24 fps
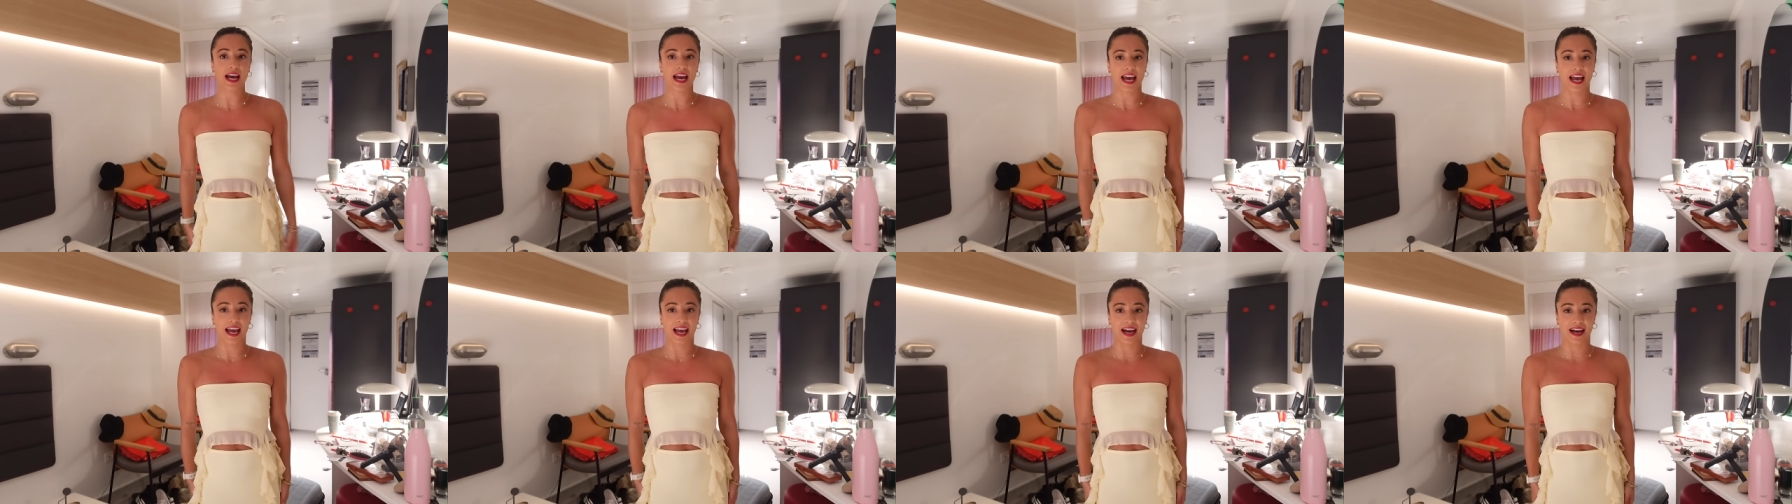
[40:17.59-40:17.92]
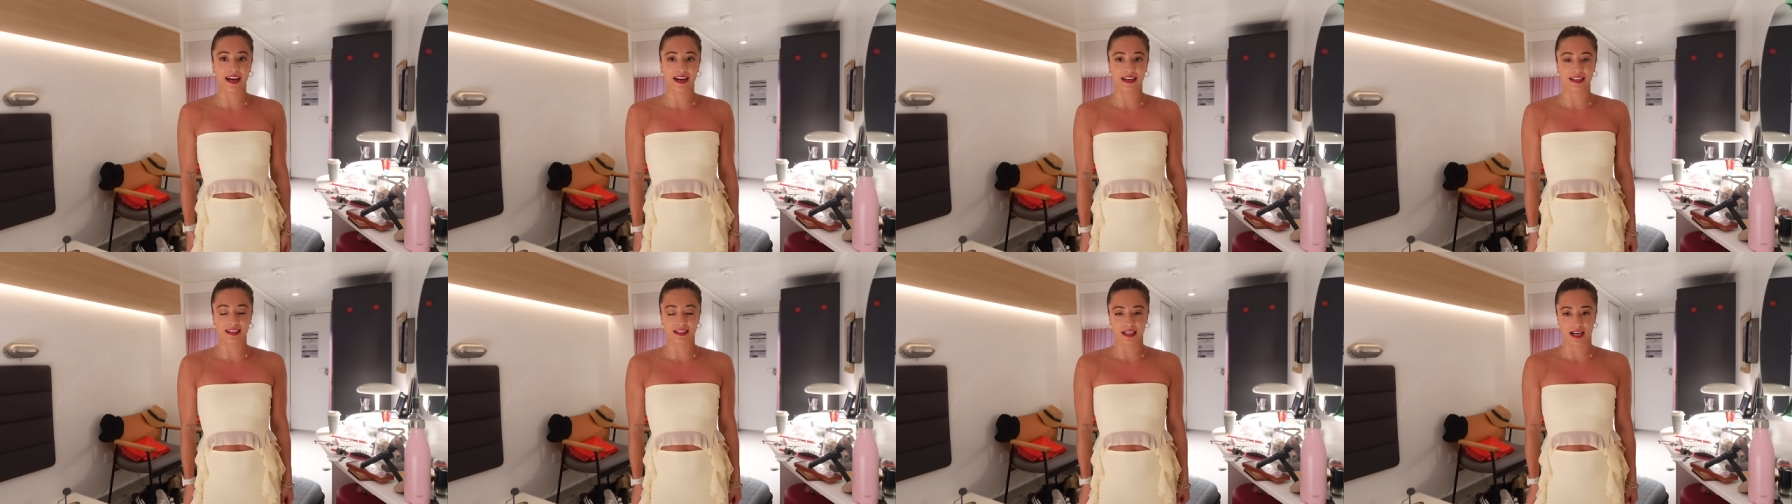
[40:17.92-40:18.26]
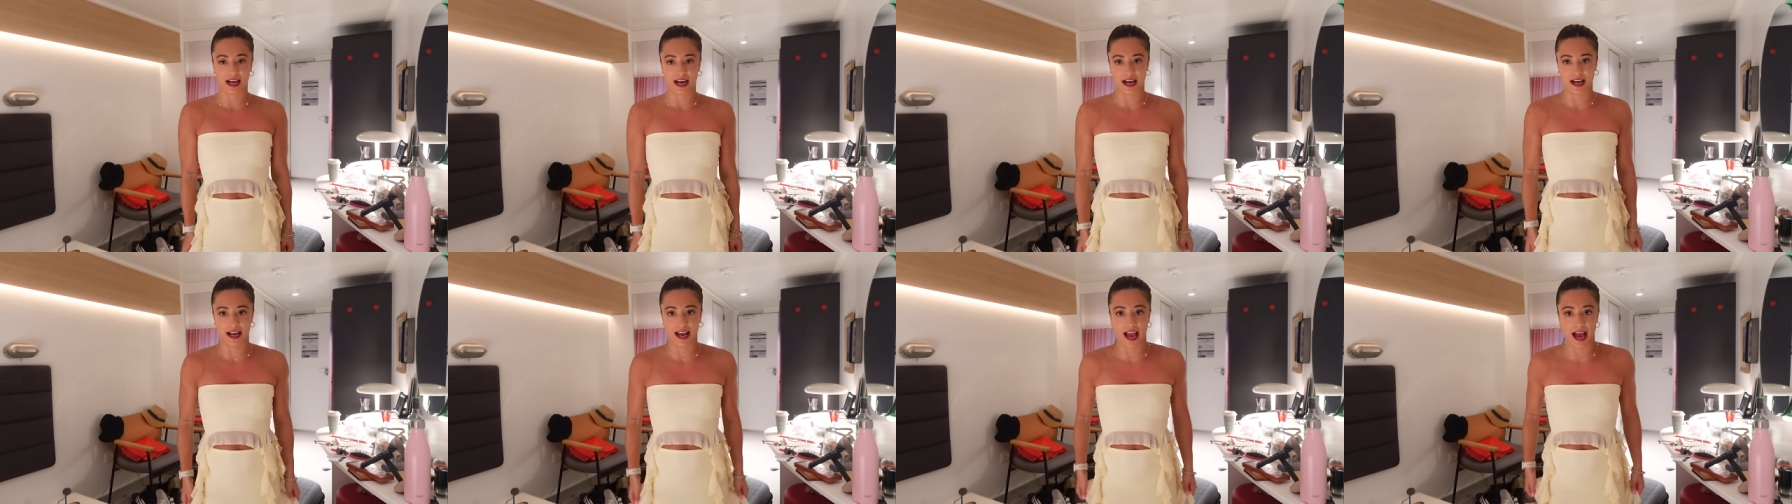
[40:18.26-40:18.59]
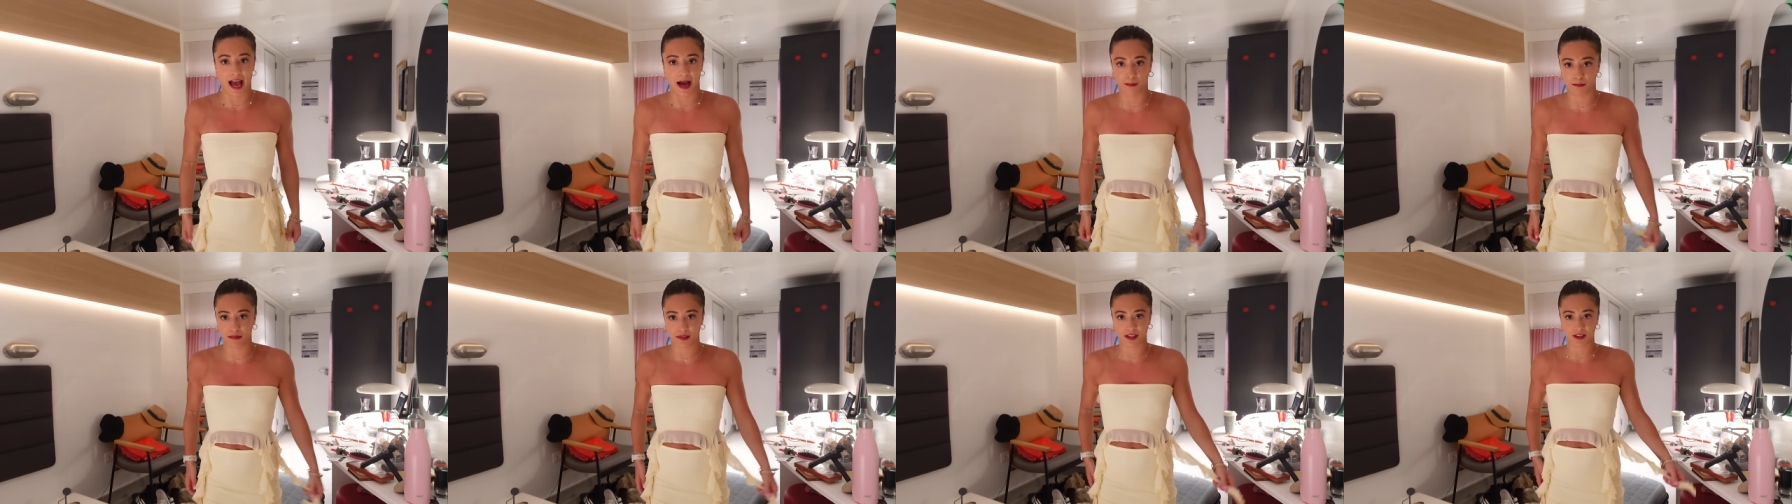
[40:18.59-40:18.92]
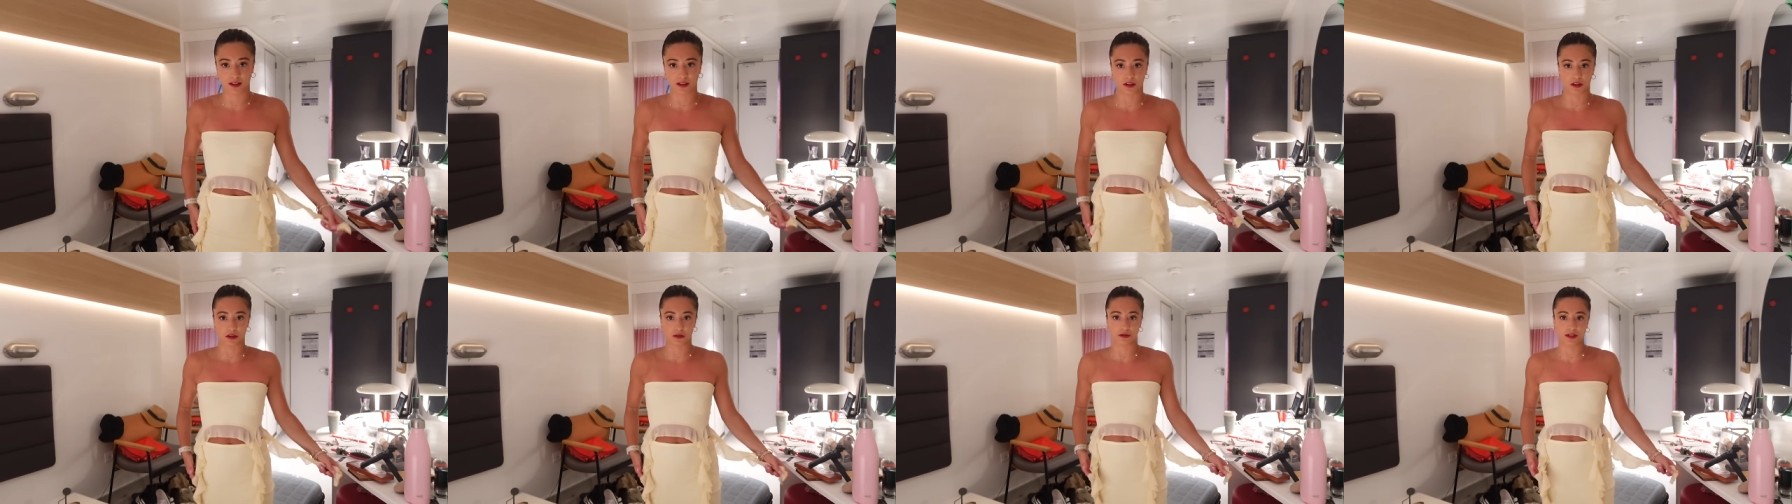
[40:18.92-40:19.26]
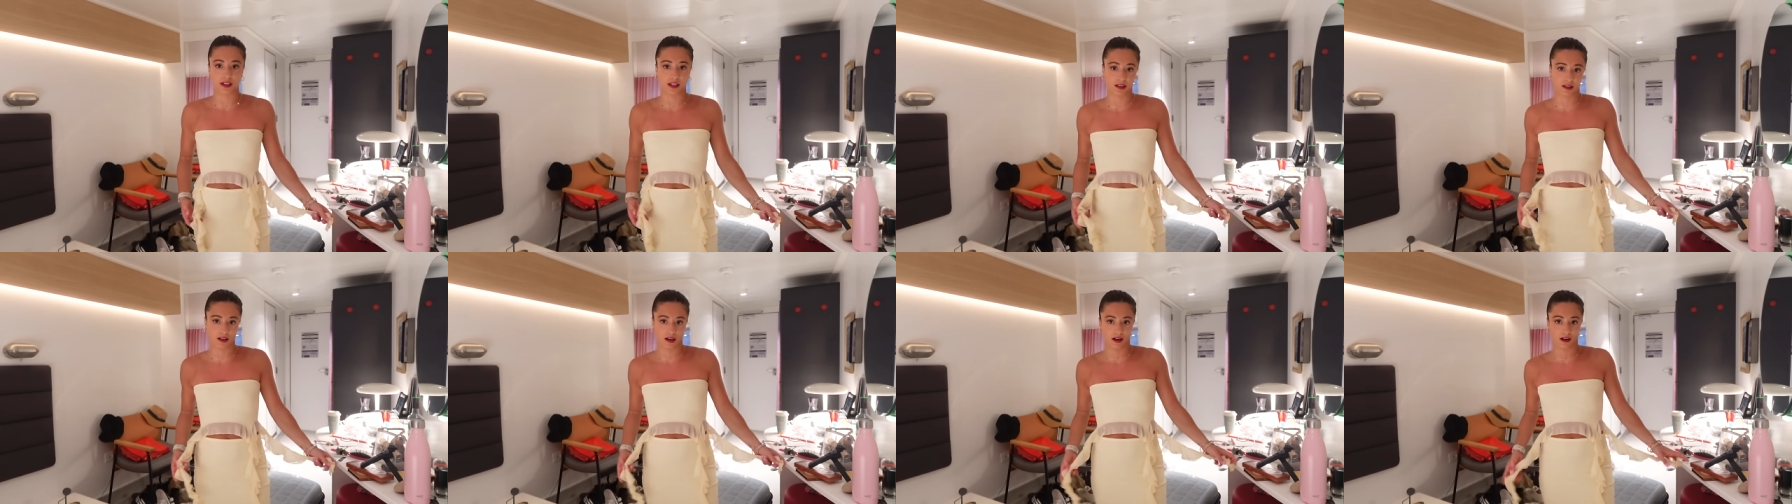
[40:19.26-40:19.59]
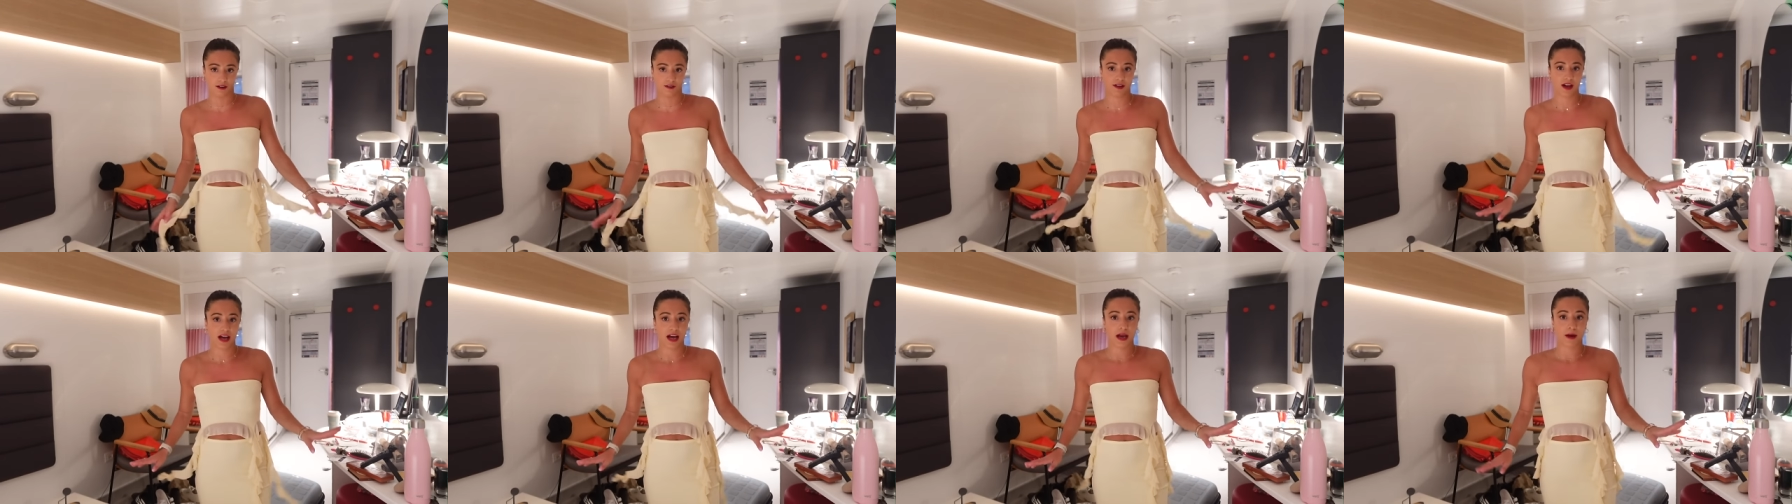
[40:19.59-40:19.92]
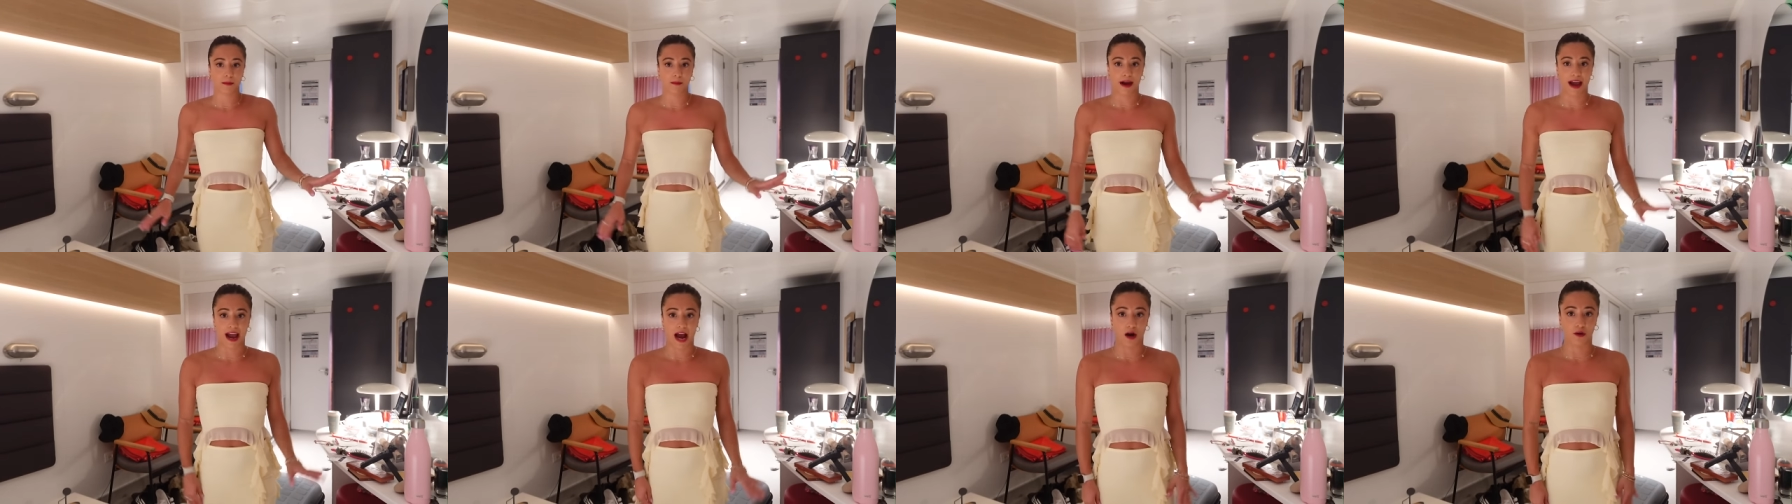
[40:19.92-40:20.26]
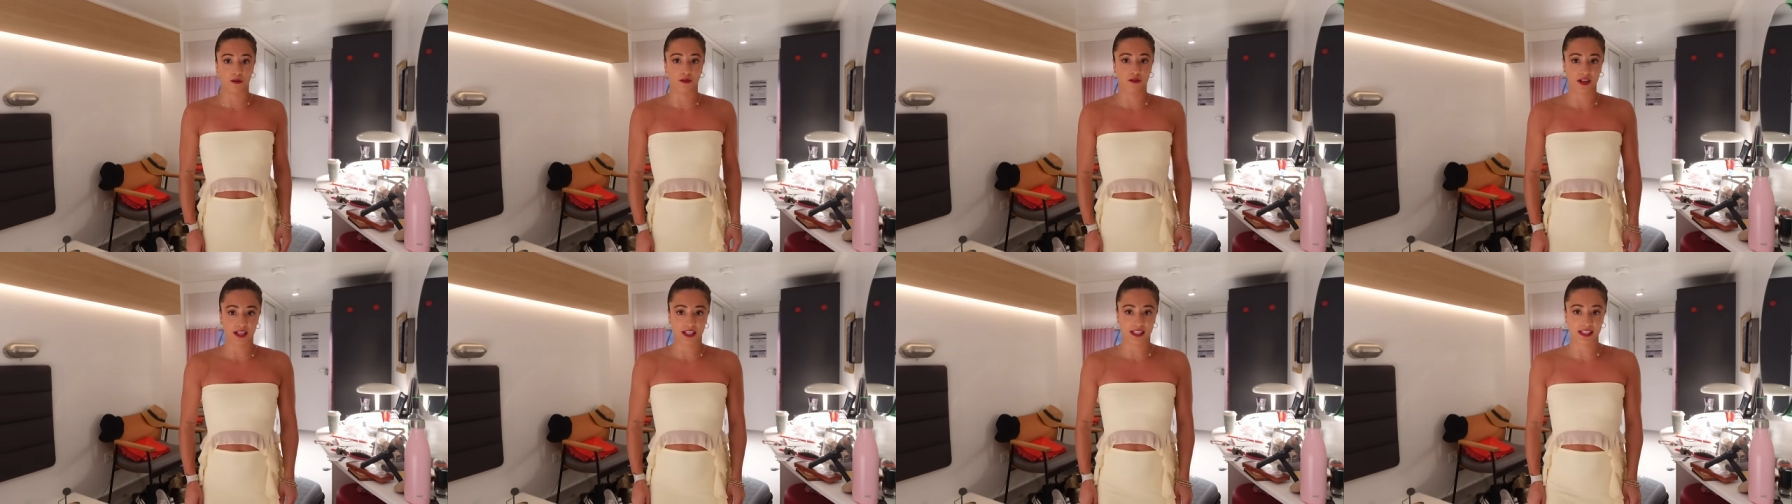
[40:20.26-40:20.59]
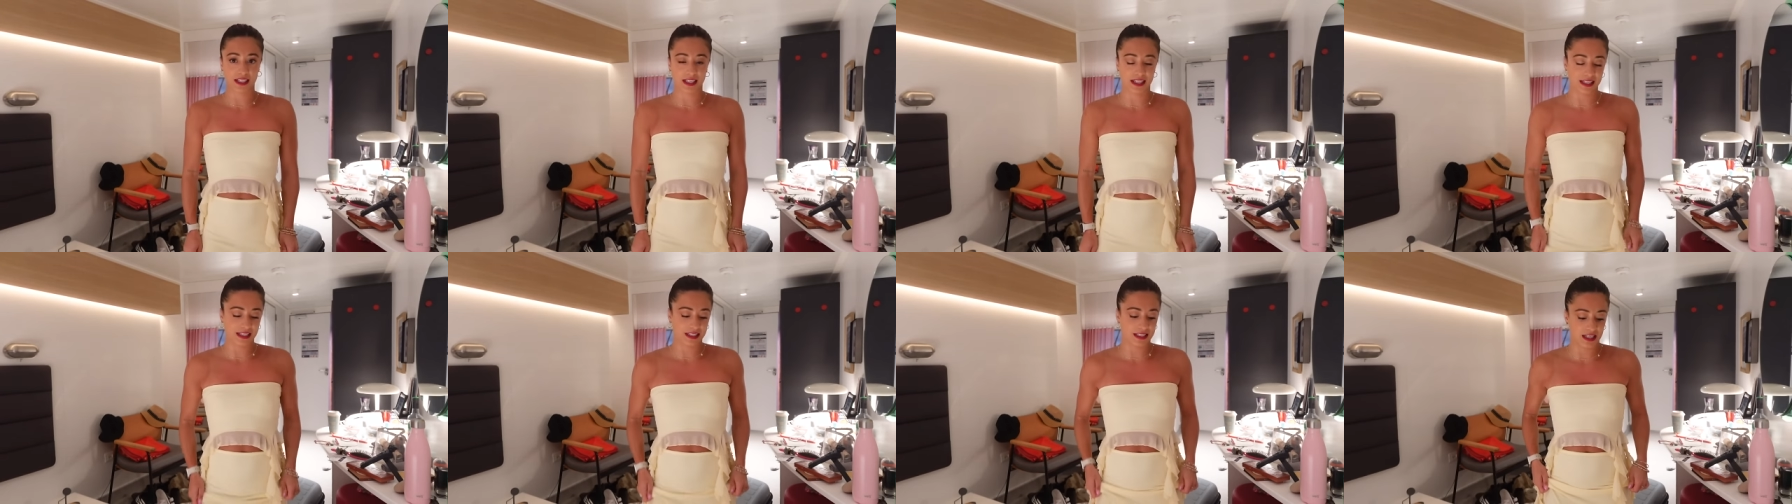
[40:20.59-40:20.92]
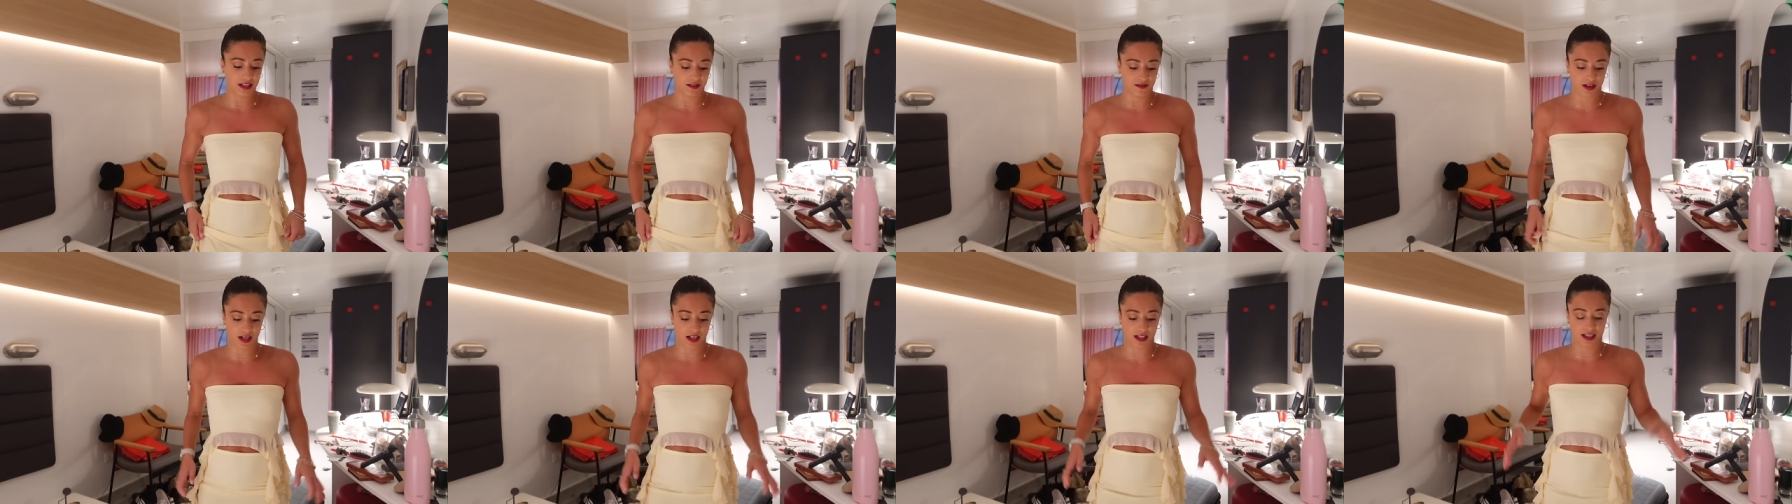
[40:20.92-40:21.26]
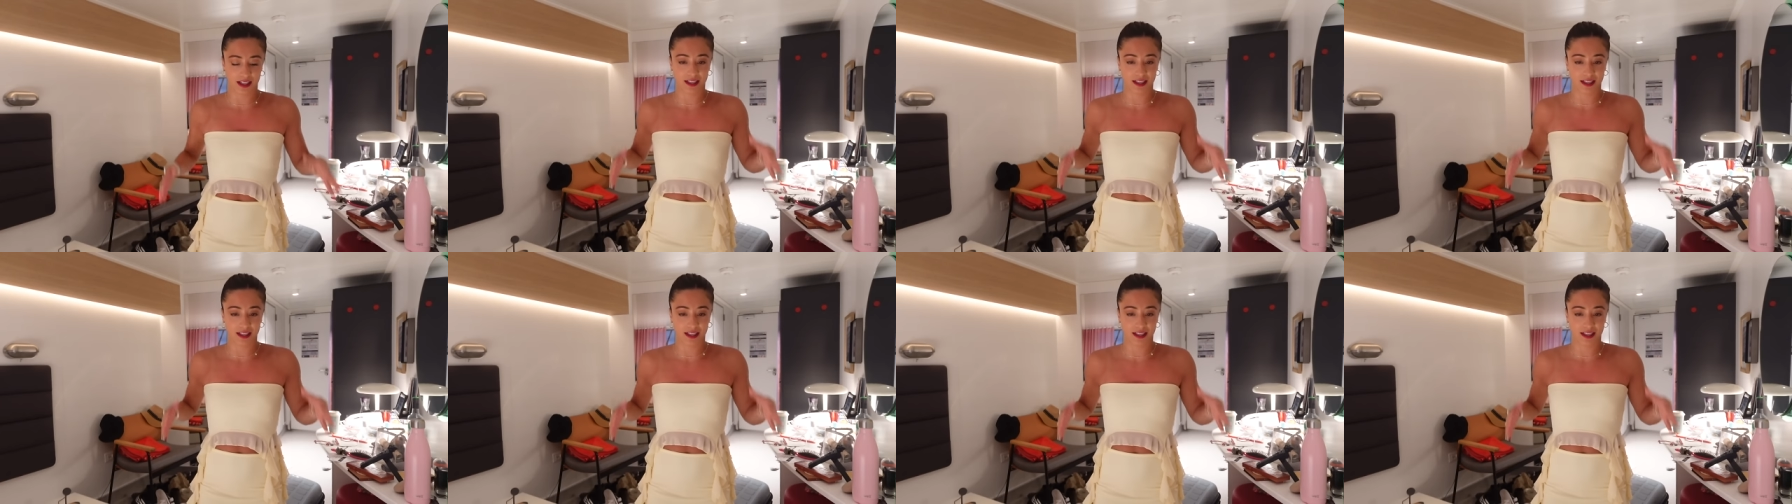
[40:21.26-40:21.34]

and I absolutely love my outfit this evening.